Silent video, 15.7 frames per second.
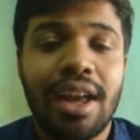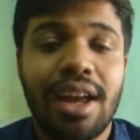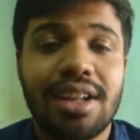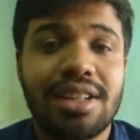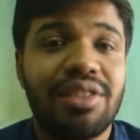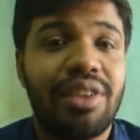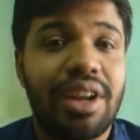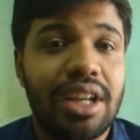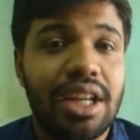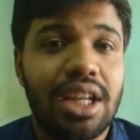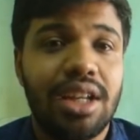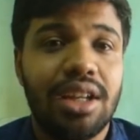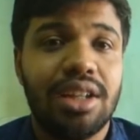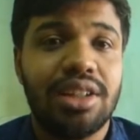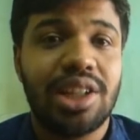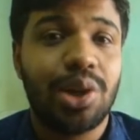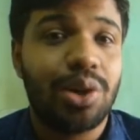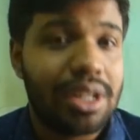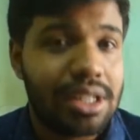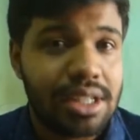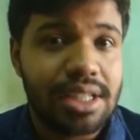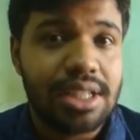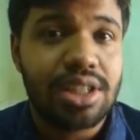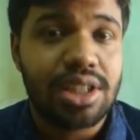it's a very
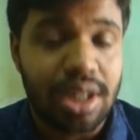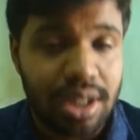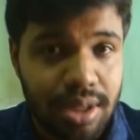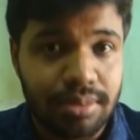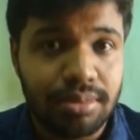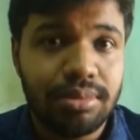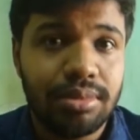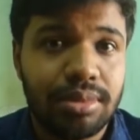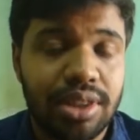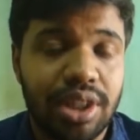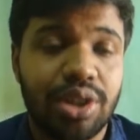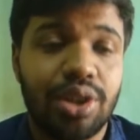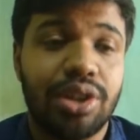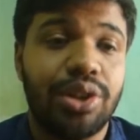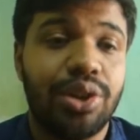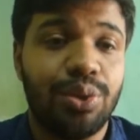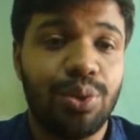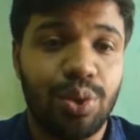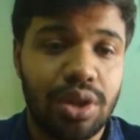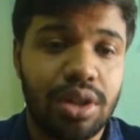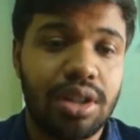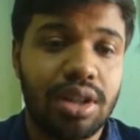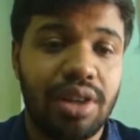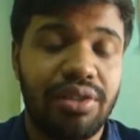derogatory term, derogatory
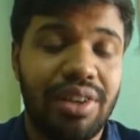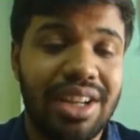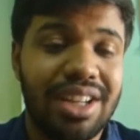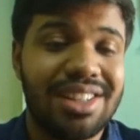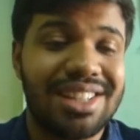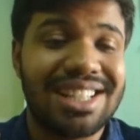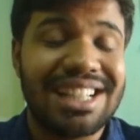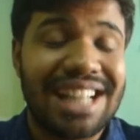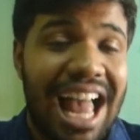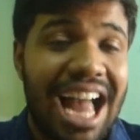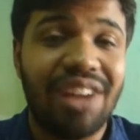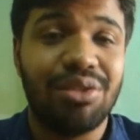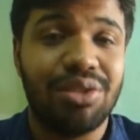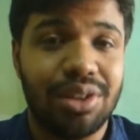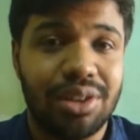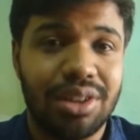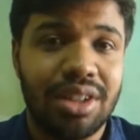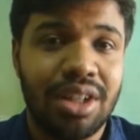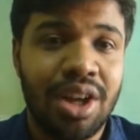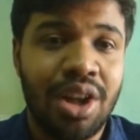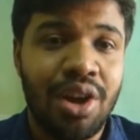word, a very slang word